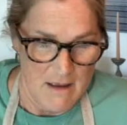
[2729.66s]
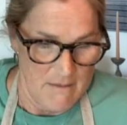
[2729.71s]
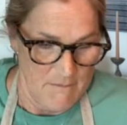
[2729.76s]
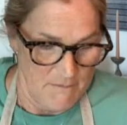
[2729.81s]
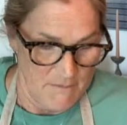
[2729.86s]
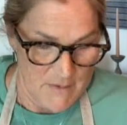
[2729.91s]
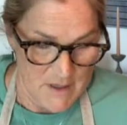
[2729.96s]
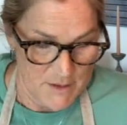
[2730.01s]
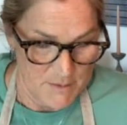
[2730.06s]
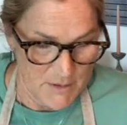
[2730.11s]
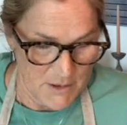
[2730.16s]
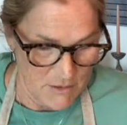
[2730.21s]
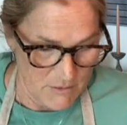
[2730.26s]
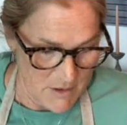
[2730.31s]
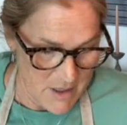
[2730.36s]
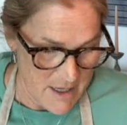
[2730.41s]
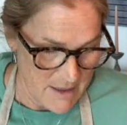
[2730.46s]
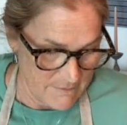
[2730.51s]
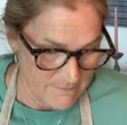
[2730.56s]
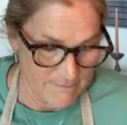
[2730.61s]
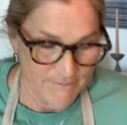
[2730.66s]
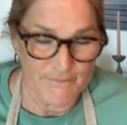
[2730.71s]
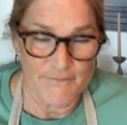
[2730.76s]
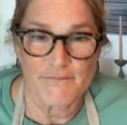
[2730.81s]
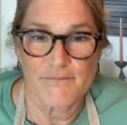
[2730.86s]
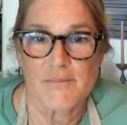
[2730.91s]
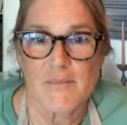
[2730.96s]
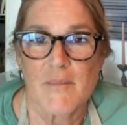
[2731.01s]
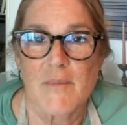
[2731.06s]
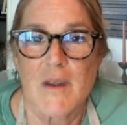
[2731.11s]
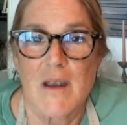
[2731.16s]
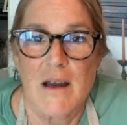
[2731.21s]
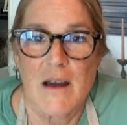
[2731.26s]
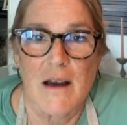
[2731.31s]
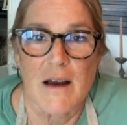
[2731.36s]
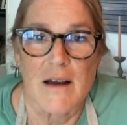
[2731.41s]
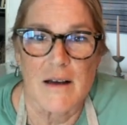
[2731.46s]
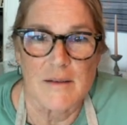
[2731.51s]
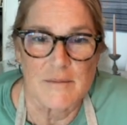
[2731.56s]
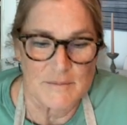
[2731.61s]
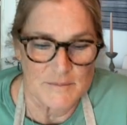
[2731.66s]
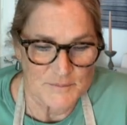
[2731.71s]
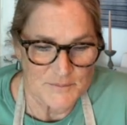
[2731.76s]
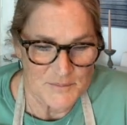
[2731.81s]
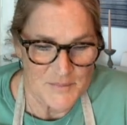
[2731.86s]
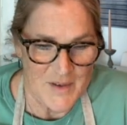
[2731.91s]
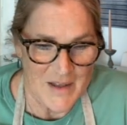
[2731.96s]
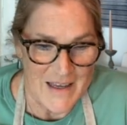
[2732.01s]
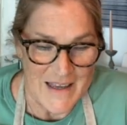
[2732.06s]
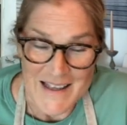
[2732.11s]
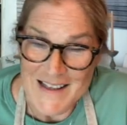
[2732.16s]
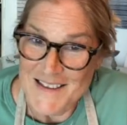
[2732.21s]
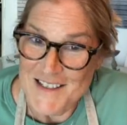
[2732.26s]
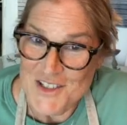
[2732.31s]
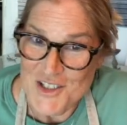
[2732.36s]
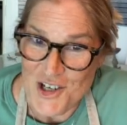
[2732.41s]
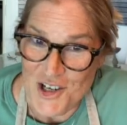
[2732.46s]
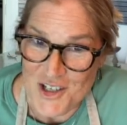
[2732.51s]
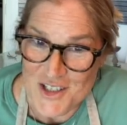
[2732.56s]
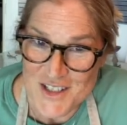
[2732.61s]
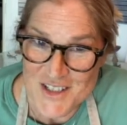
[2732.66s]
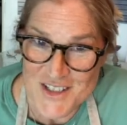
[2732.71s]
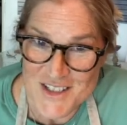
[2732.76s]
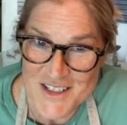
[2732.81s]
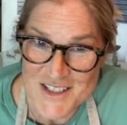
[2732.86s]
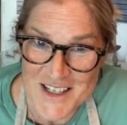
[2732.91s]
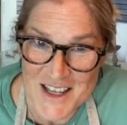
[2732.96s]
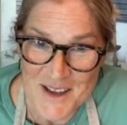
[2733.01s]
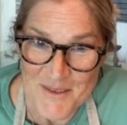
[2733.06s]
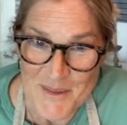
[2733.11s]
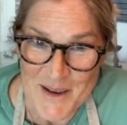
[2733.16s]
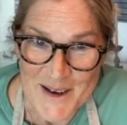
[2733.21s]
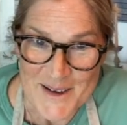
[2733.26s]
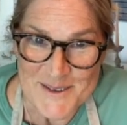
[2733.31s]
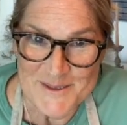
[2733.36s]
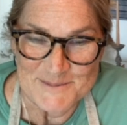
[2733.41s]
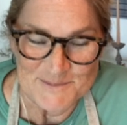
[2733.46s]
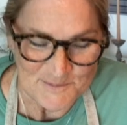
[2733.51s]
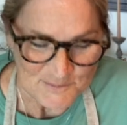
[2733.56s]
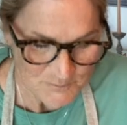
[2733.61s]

it's been great. And the tarts just came out,